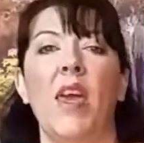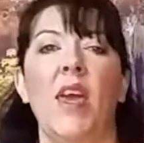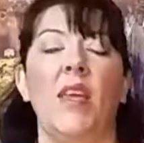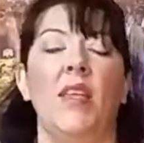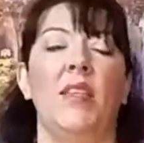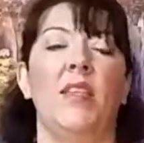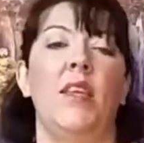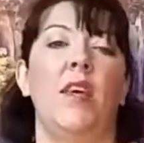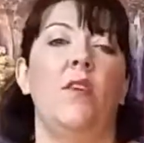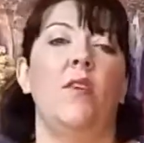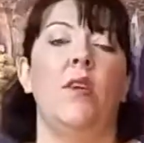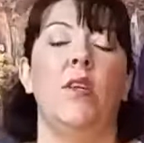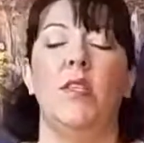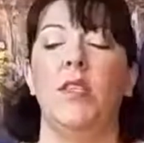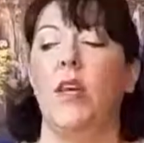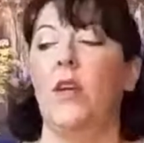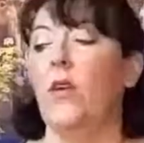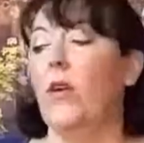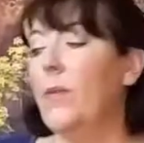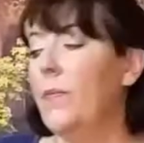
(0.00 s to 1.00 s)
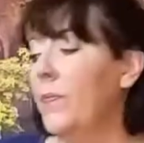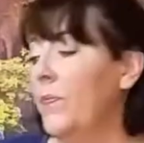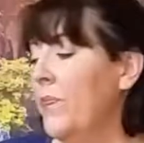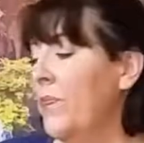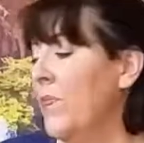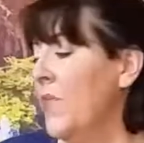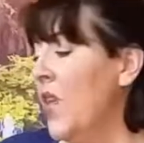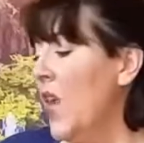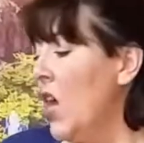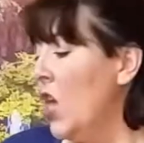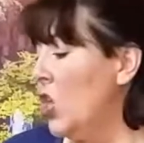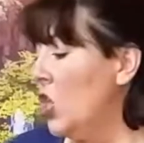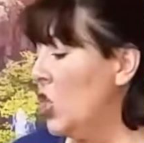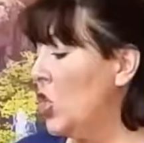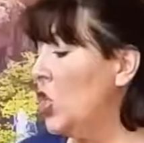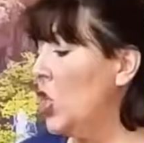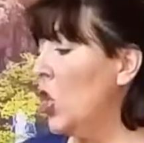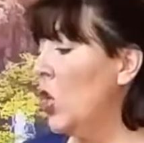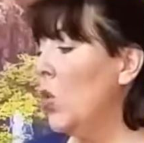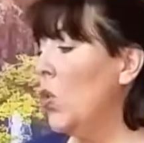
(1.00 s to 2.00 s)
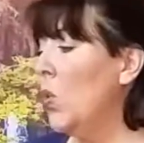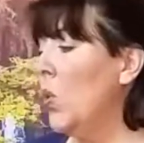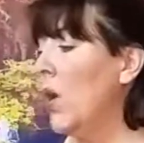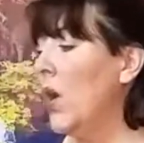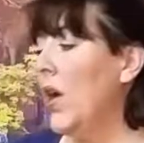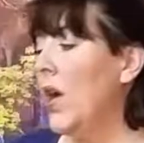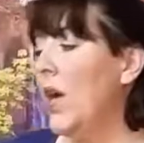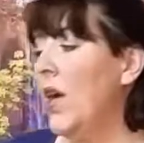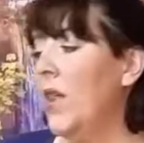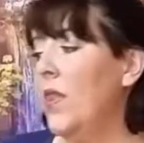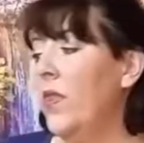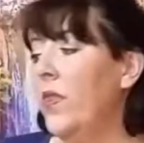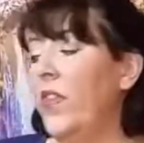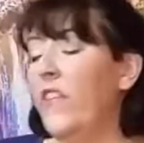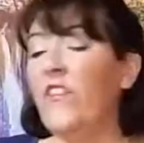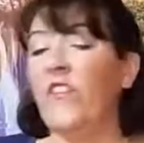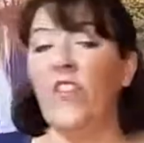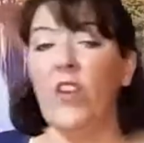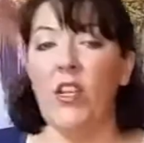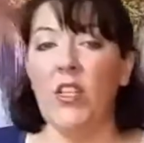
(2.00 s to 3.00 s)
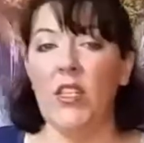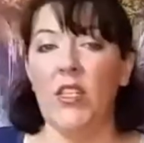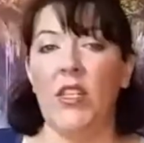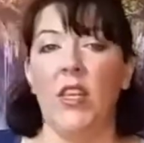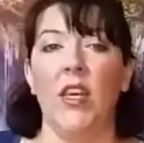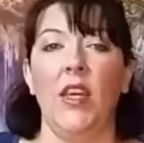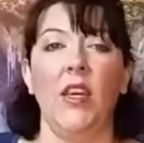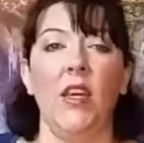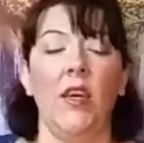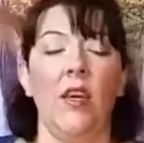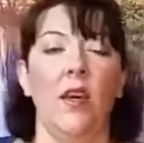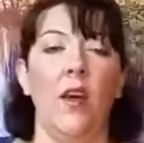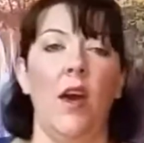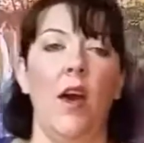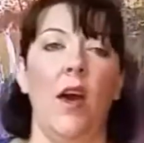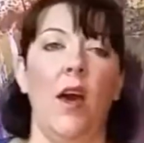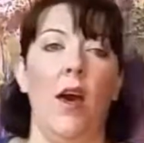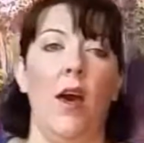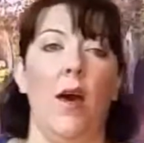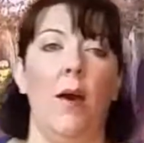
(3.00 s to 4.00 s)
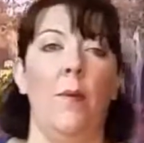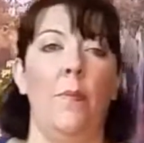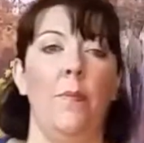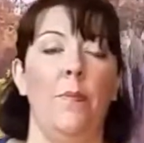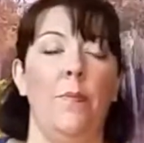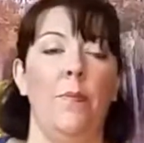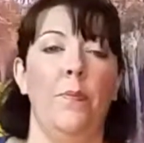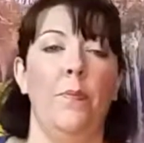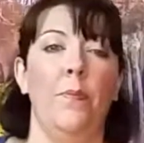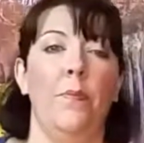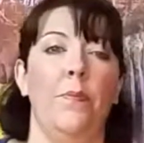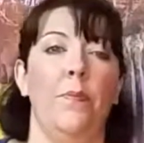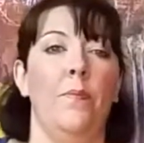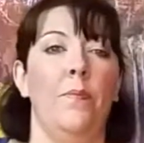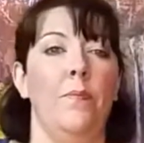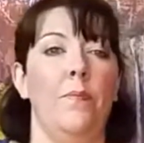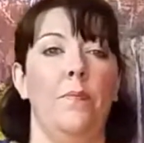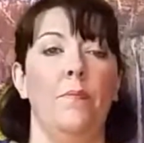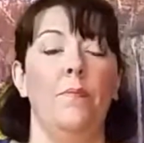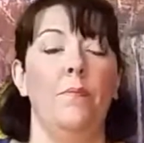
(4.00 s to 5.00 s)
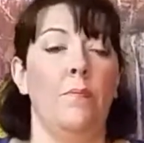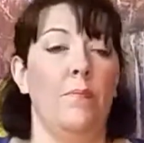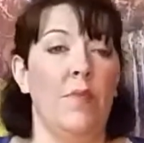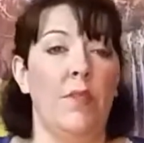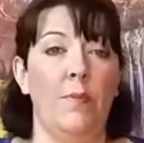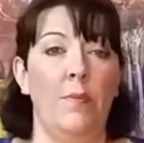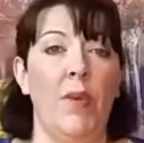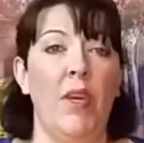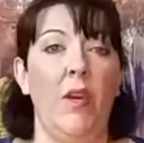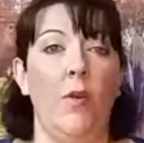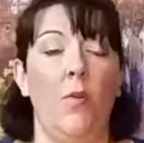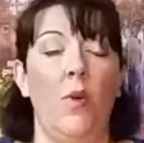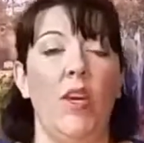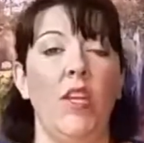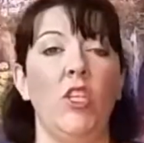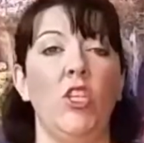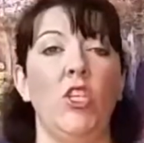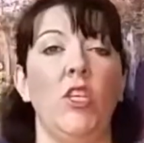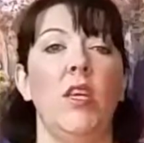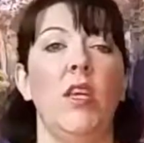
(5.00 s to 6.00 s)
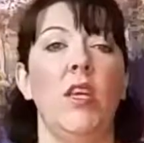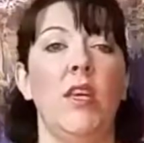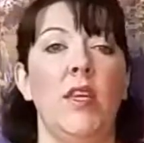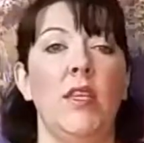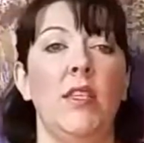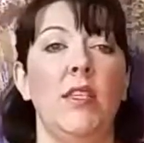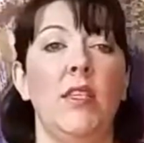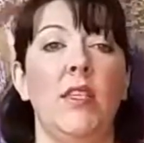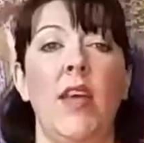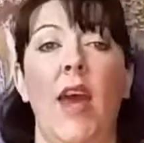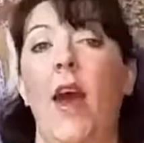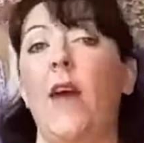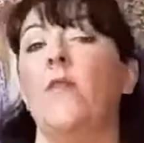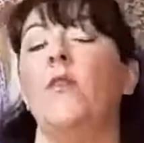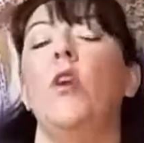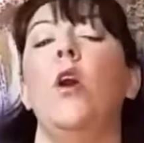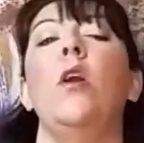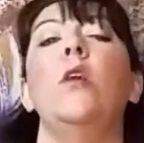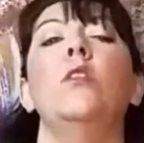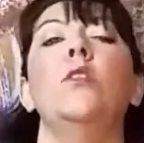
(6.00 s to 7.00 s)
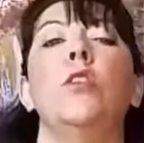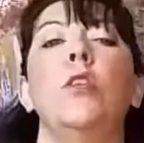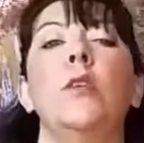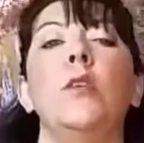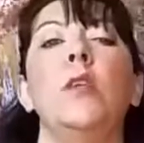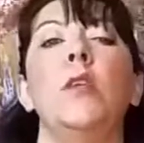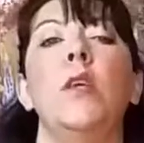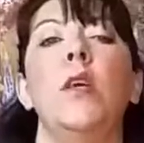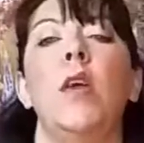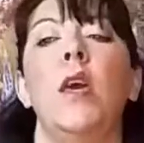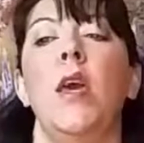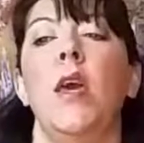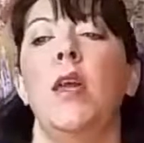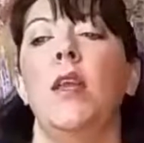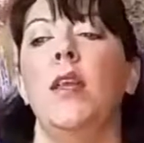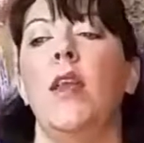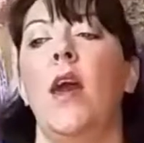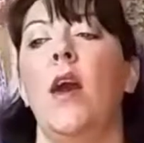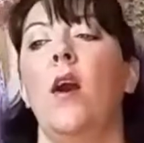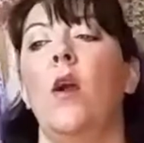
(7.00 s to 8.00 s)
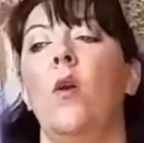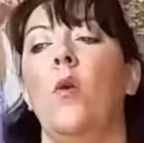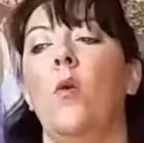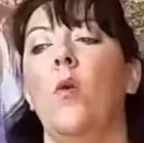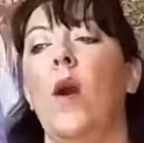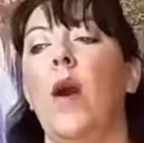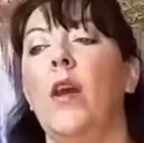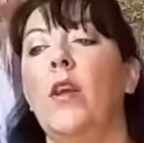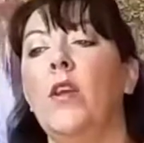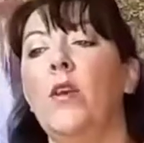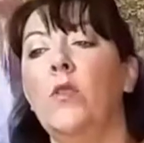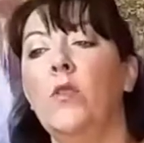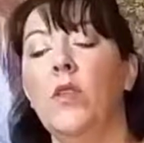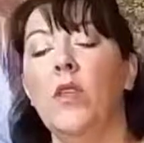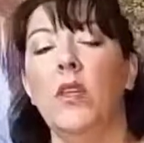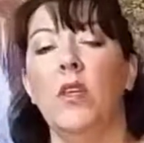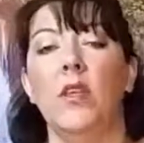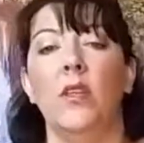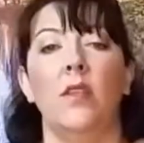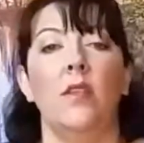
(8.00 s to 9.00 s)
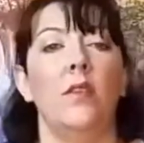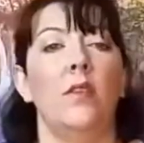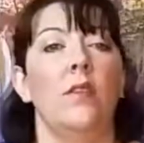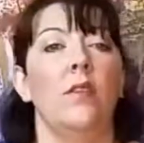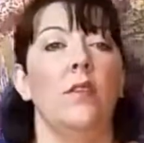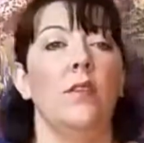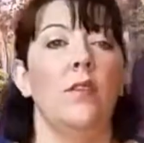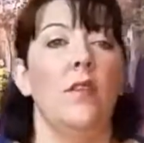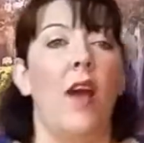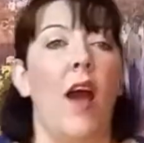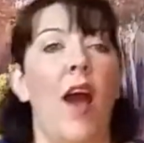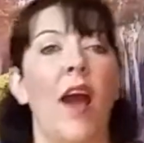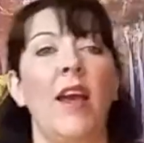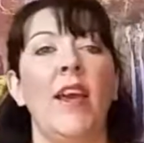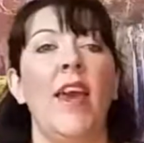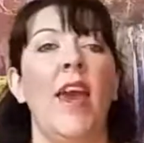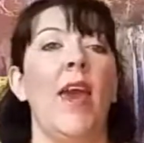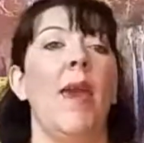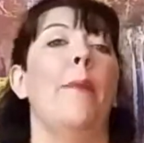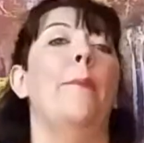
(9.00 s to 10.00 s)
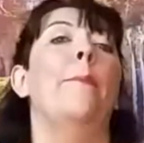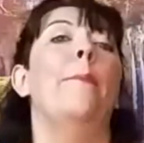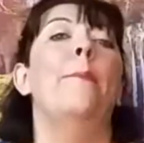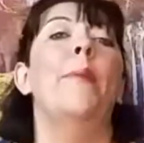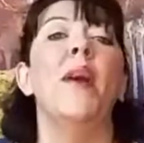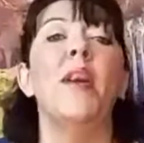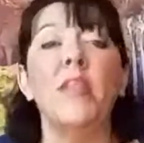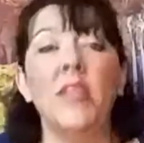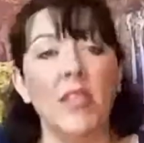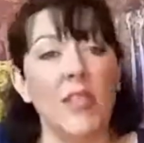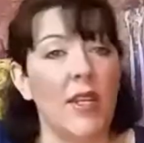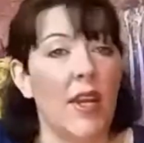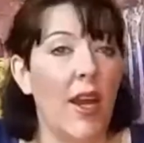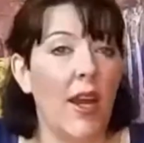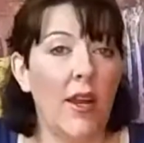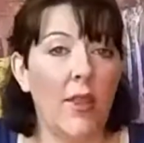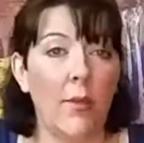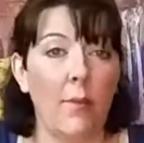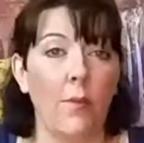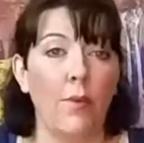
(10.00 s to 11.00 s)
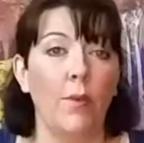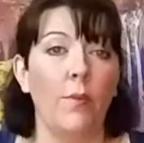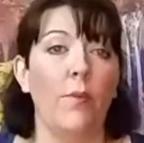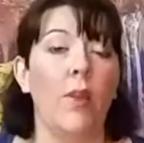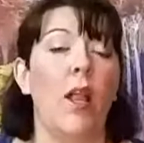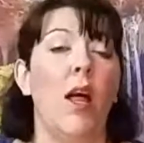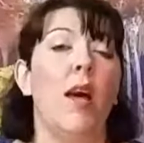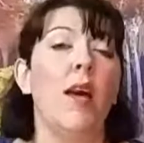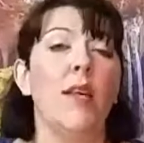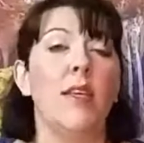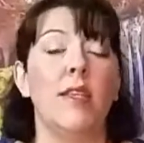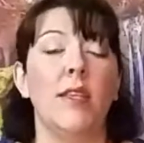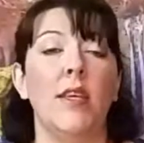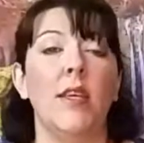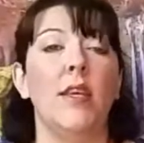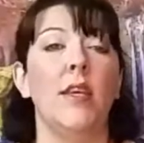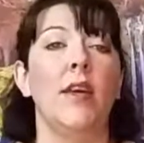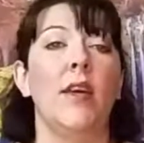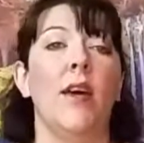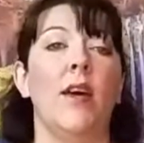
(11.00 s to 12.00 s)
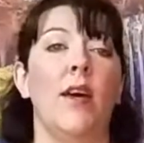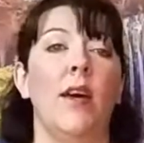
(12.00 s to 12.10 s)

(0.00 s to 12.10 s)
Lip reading: etc., etc. So the first thing to being a witch is to have an altar. Now, I know that I came busting out of the broom closet,